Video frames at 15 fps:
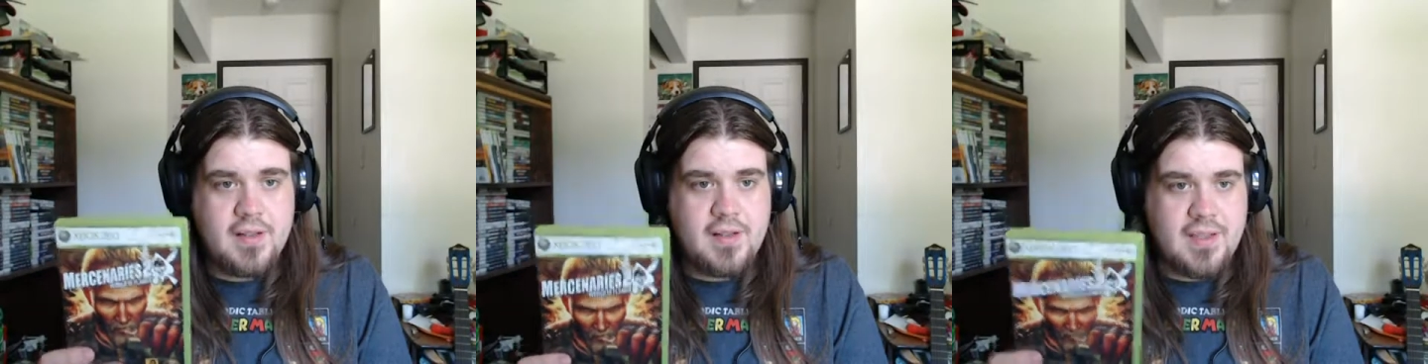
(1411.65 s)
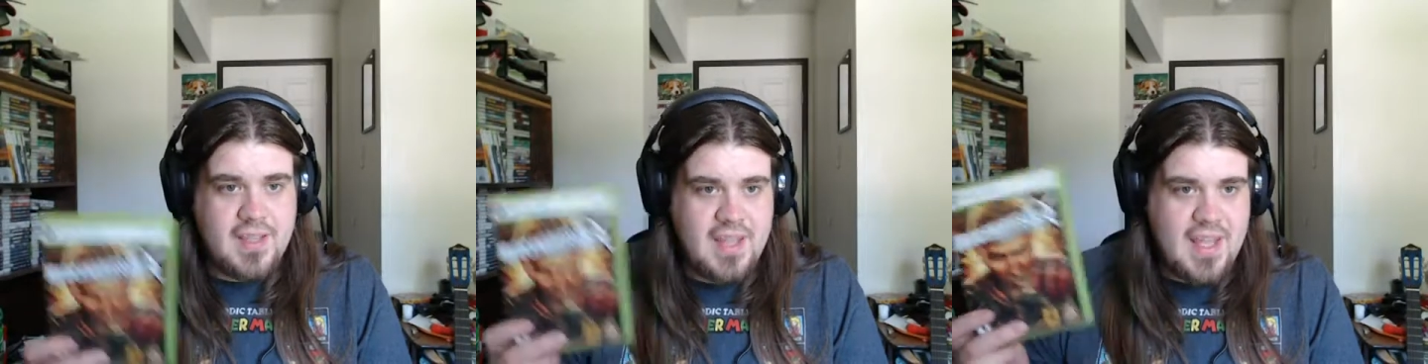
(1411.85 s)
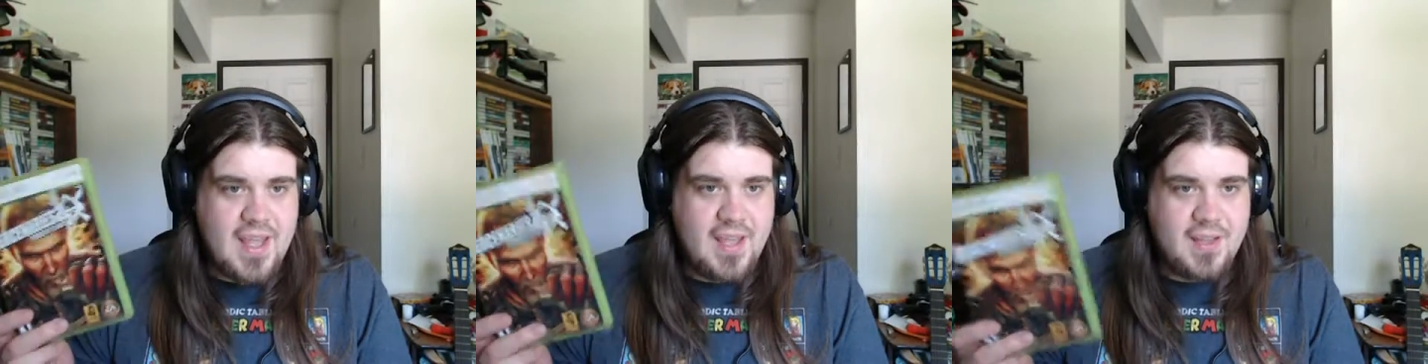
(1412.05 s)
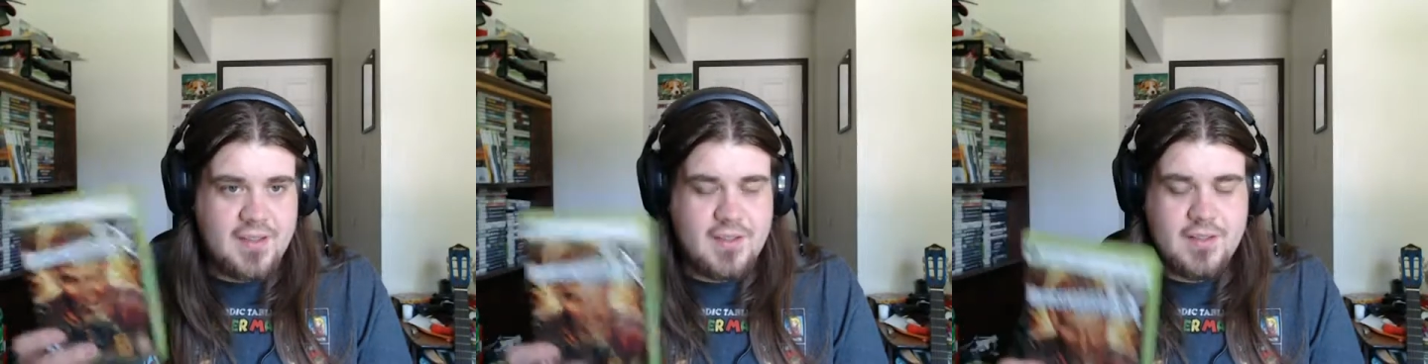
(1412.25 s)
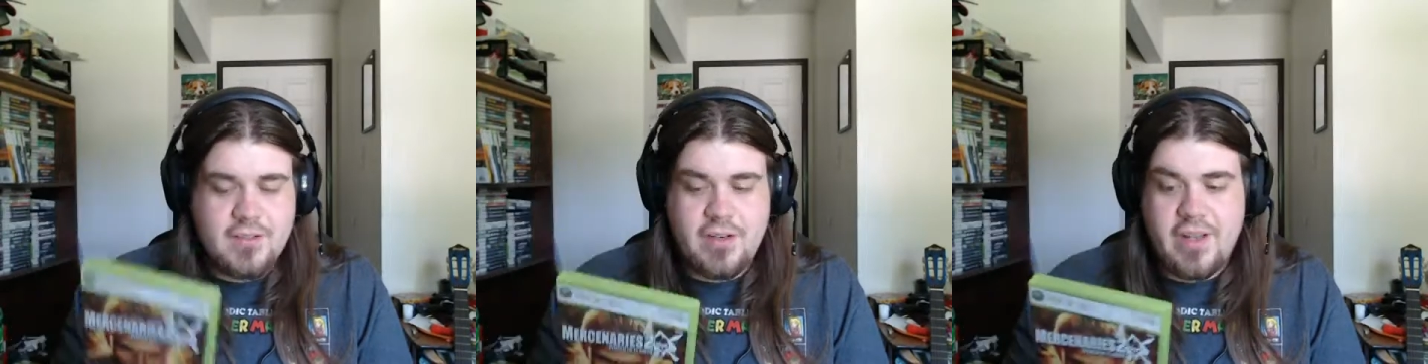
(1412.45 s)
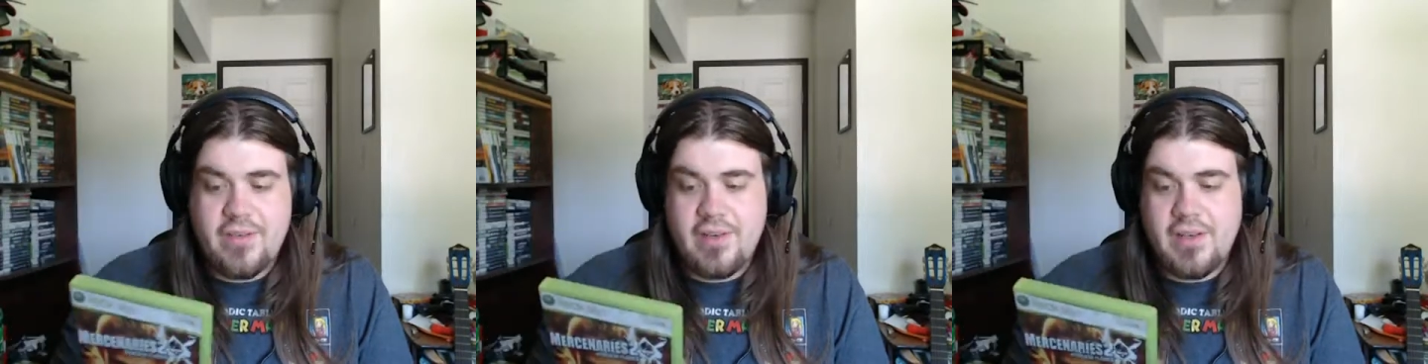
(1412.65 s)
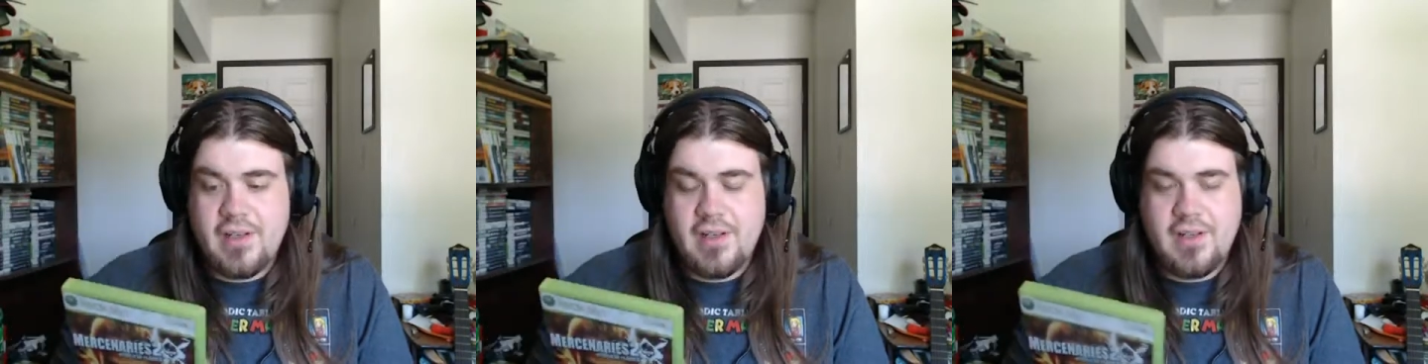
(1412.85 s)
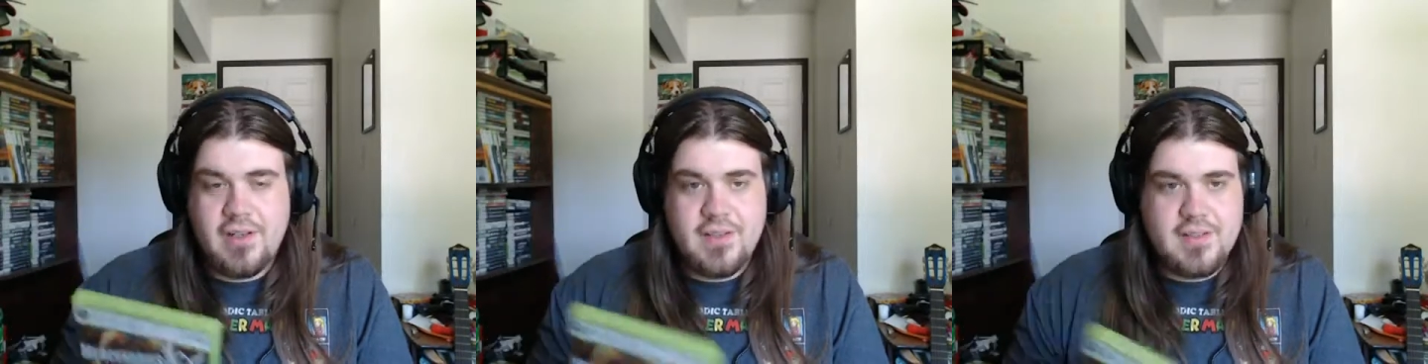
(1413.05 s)
like, yeah, I get to drive it, and
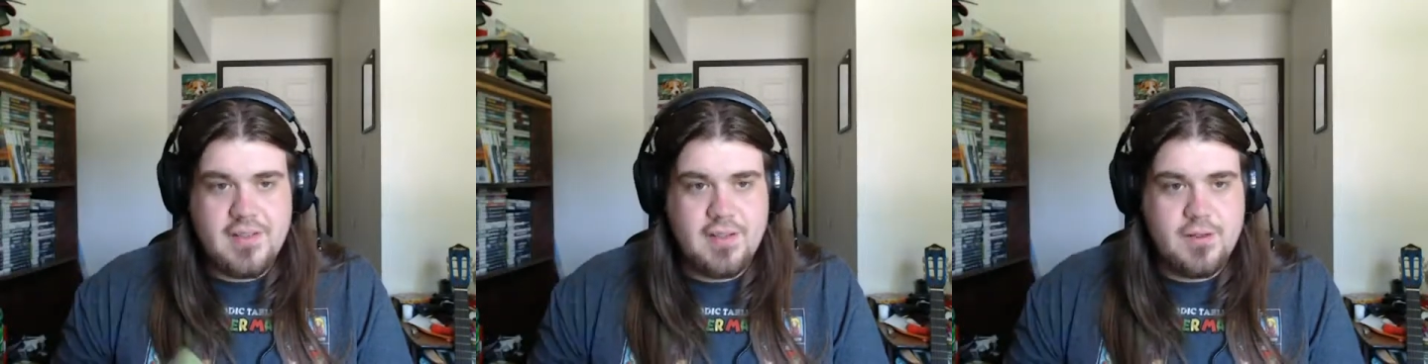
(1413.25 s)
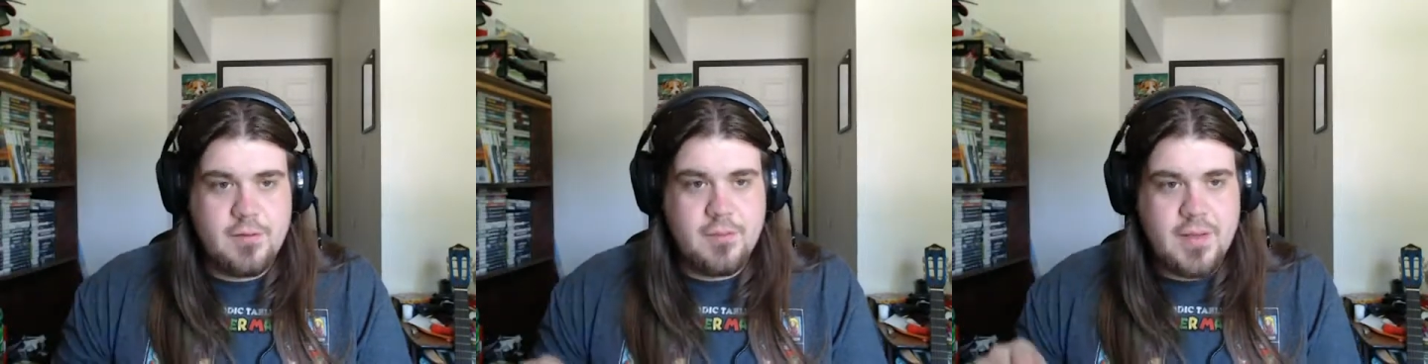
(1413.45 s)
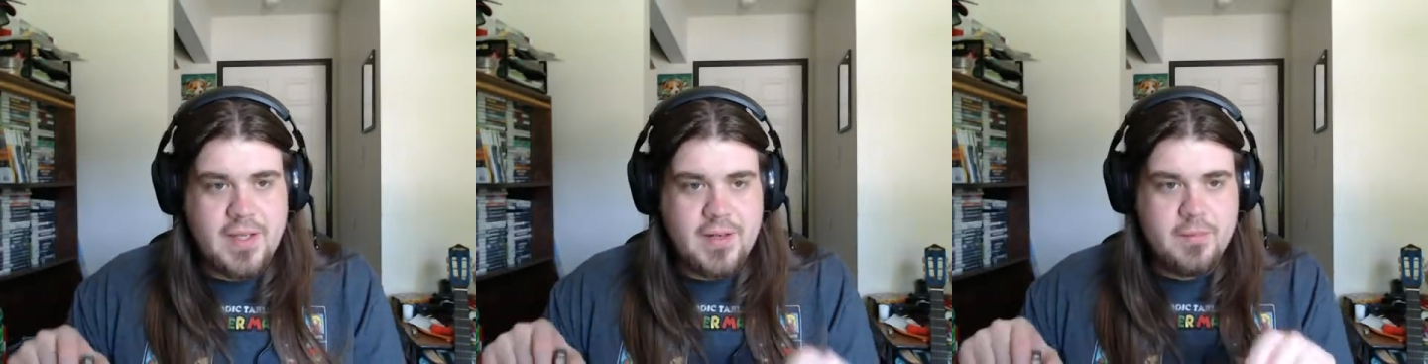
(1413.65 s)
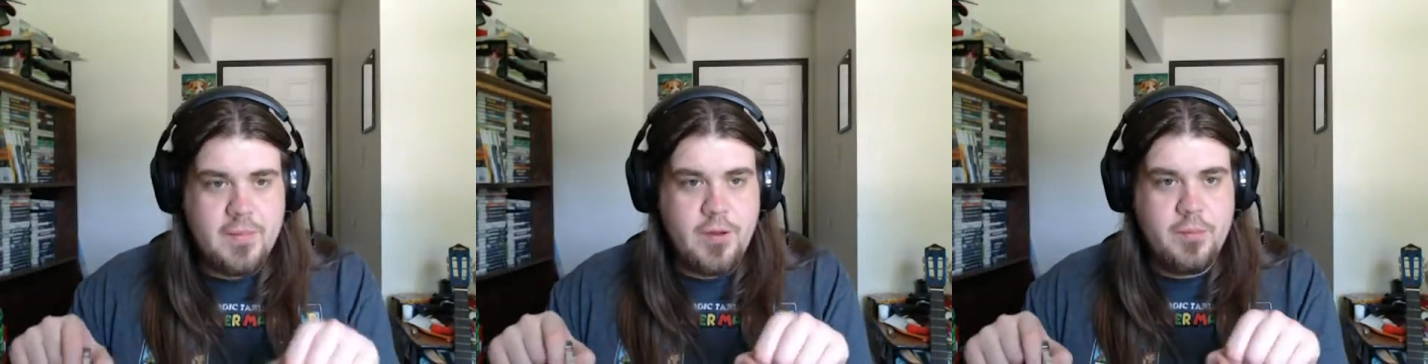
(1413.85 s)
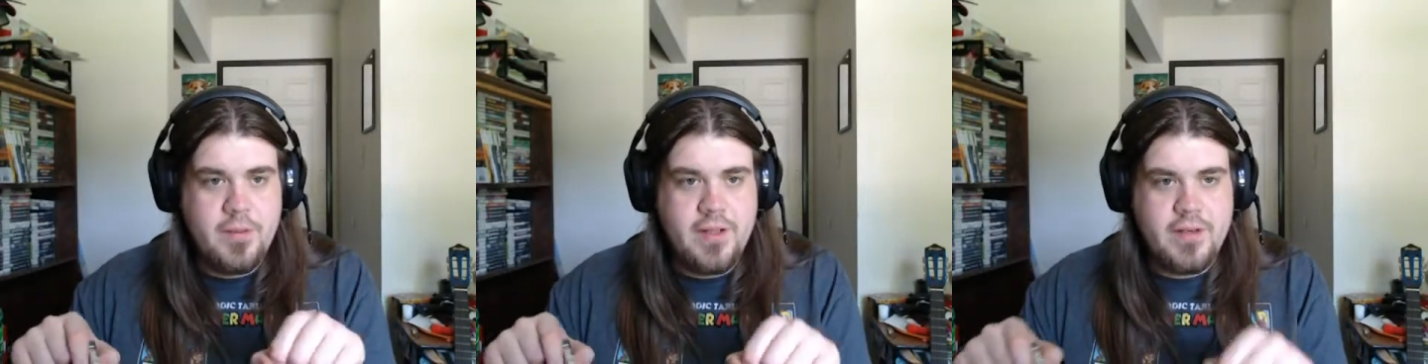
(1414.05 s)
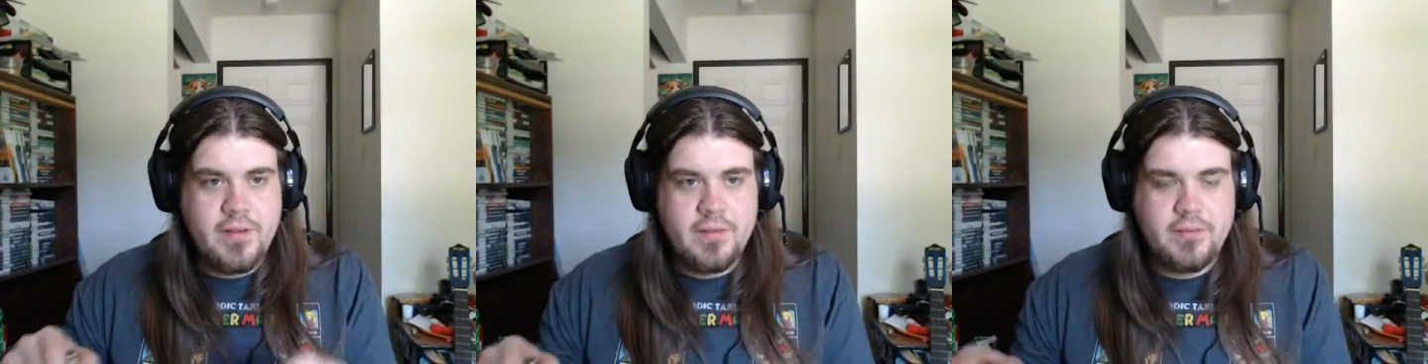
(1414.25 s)
then there's a little pink moped.